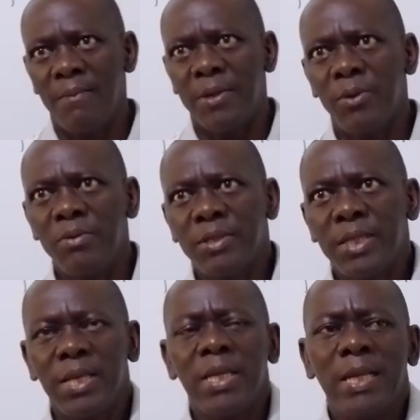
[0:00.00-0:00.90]
But when we
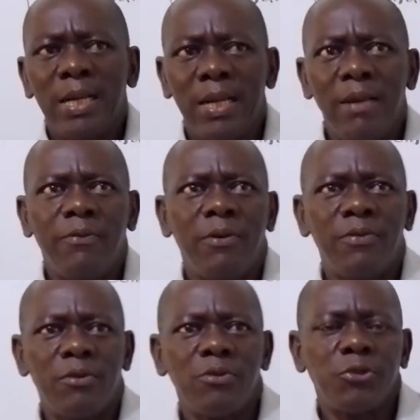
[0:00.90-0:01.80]
say level
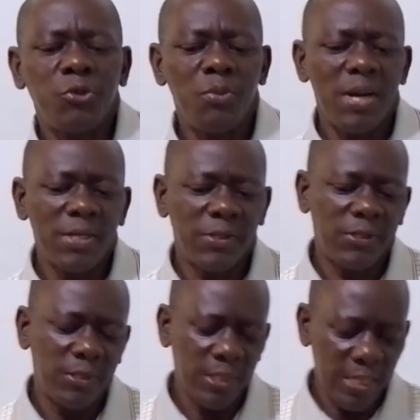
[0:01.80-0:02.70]
of
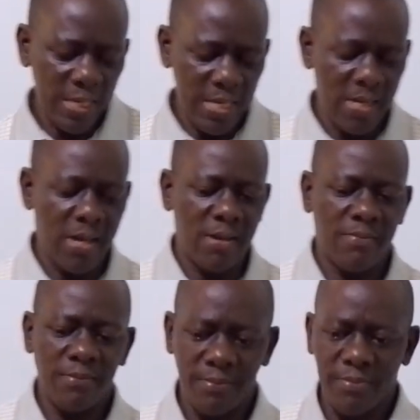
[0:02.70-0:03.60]
consumer's
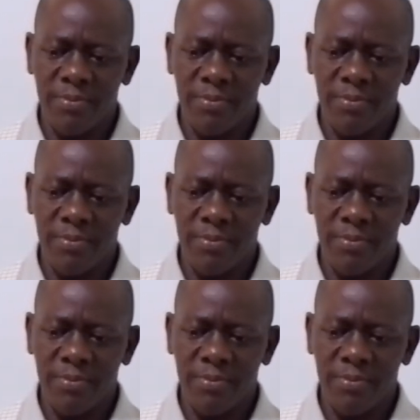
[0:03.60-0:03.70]
income,